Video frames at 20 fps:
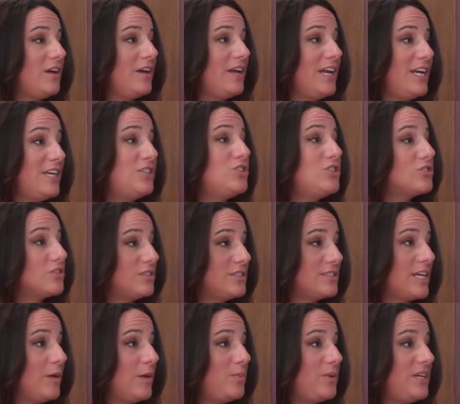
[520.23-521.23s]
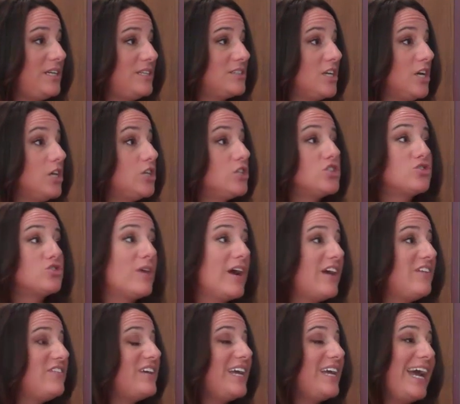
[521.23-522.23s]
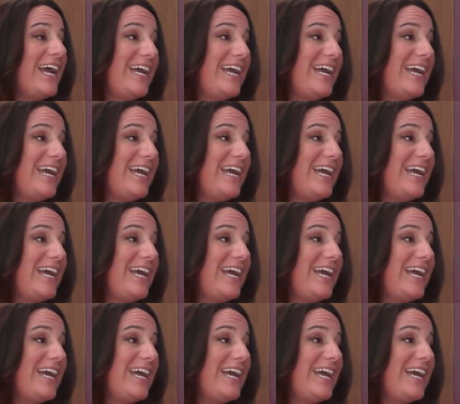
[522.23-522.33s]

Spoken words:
insurance companies driving